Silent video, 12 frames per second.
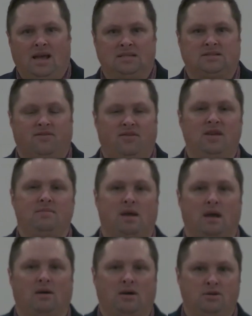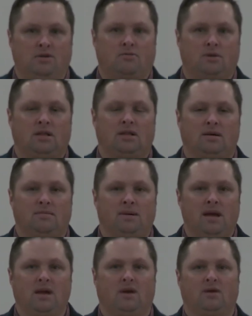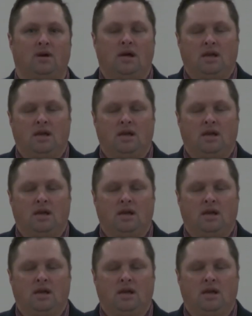as a female and you're really a male,